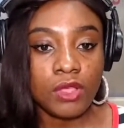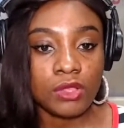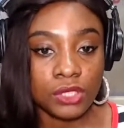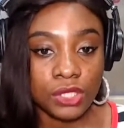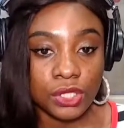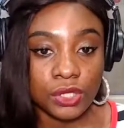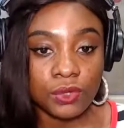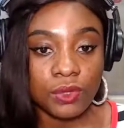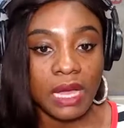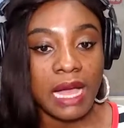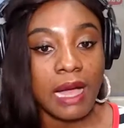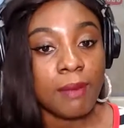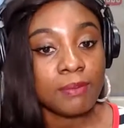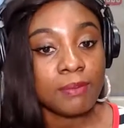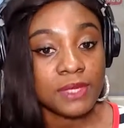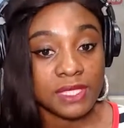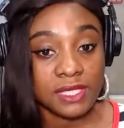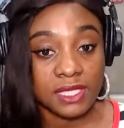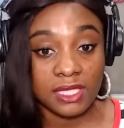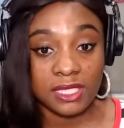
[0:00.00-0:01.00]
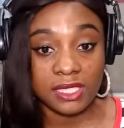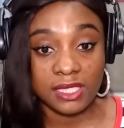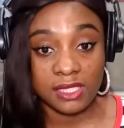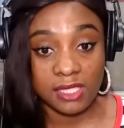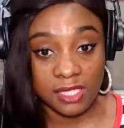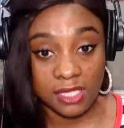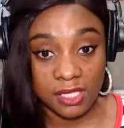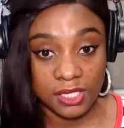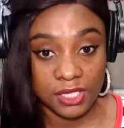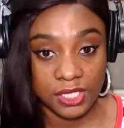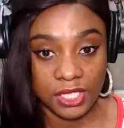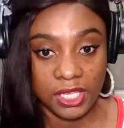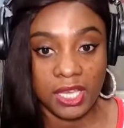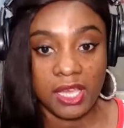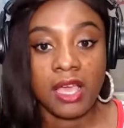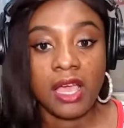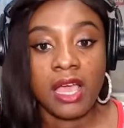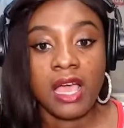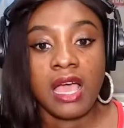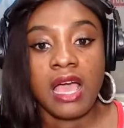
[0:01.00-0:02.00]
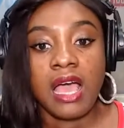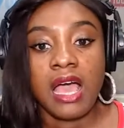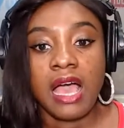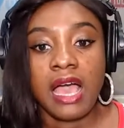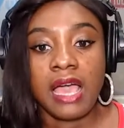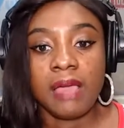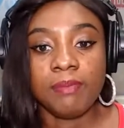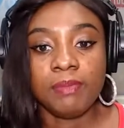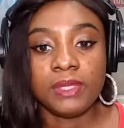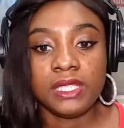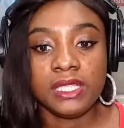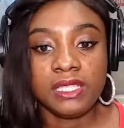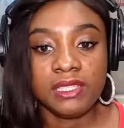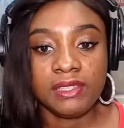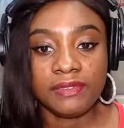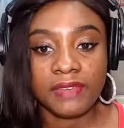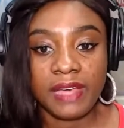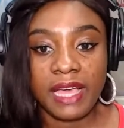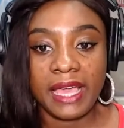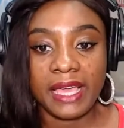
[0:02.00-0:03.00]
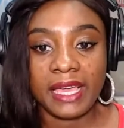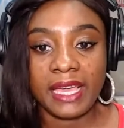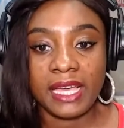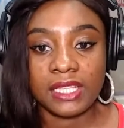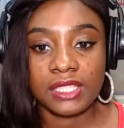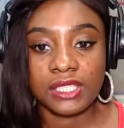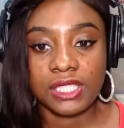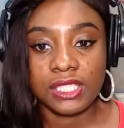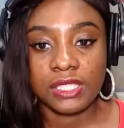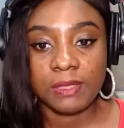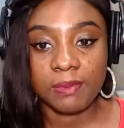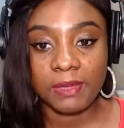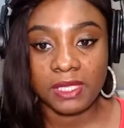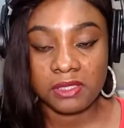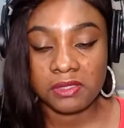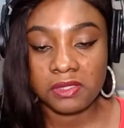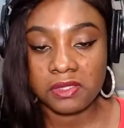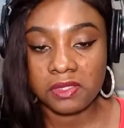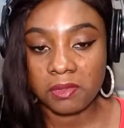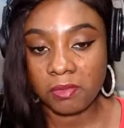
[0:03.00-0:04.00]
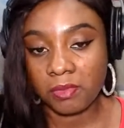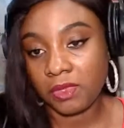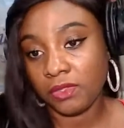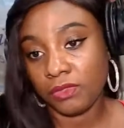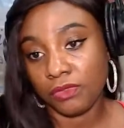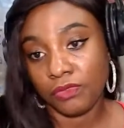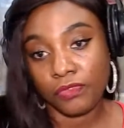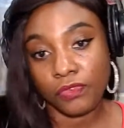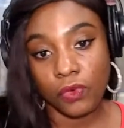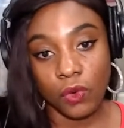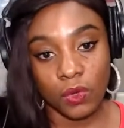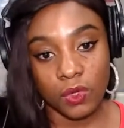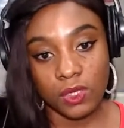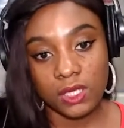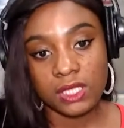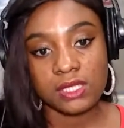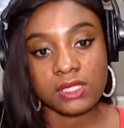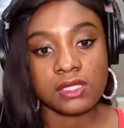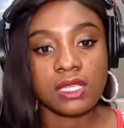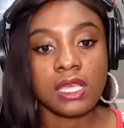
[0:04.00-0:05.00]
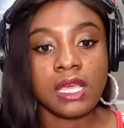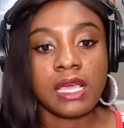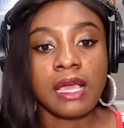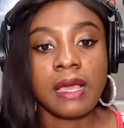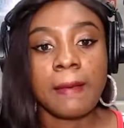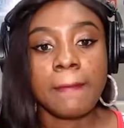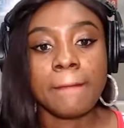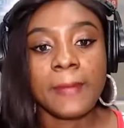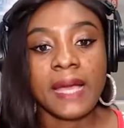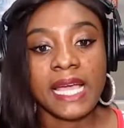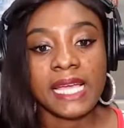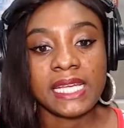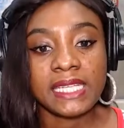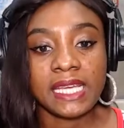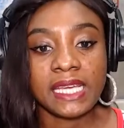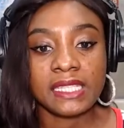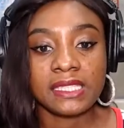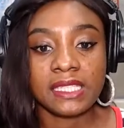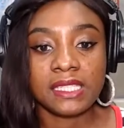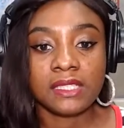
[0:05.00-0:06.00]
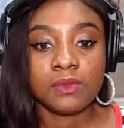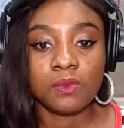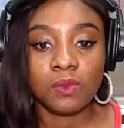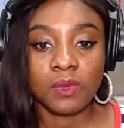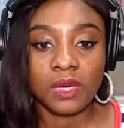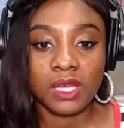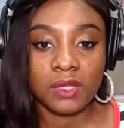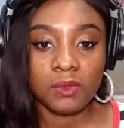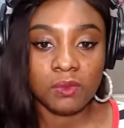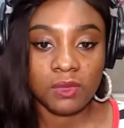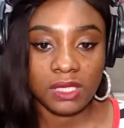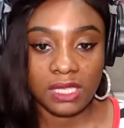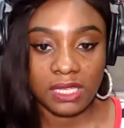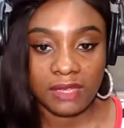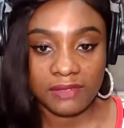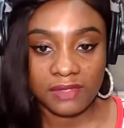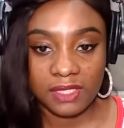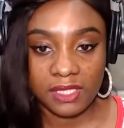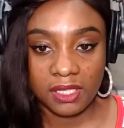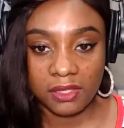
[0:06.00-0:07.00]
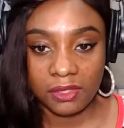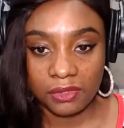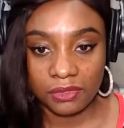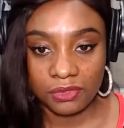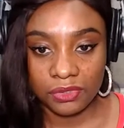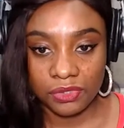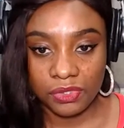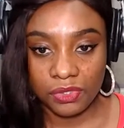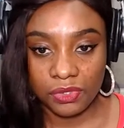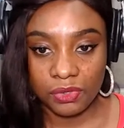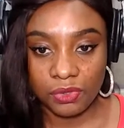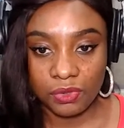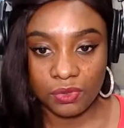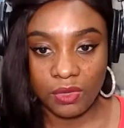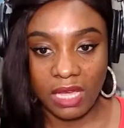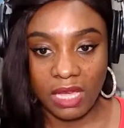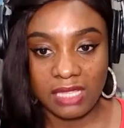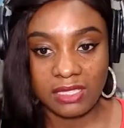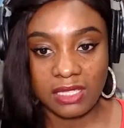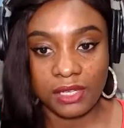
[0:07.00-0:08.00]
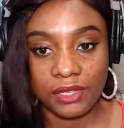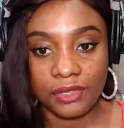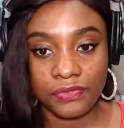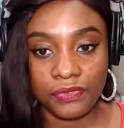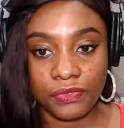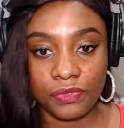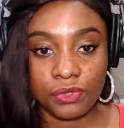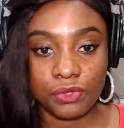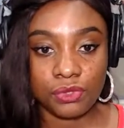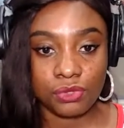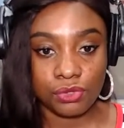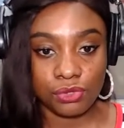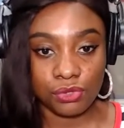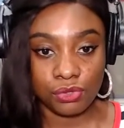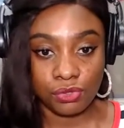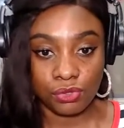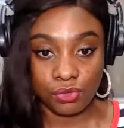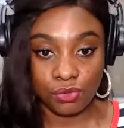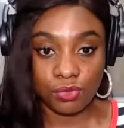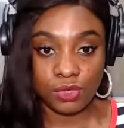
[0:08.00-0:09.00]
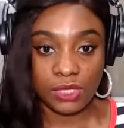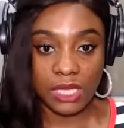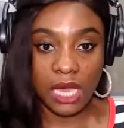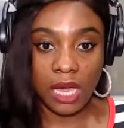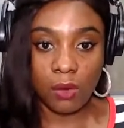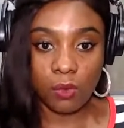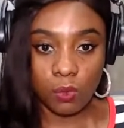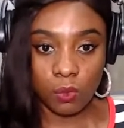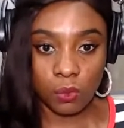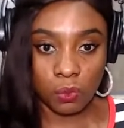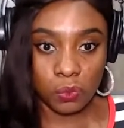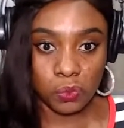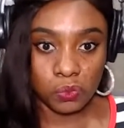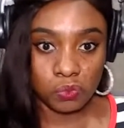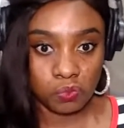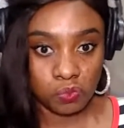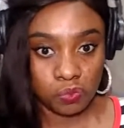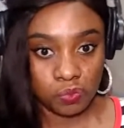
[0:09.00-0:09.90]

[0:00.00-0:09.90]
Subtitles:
Though I'm still a teenager, I believe I can chip in something. Of course, mine ended when we left secondary school as I refused to do Yahoo.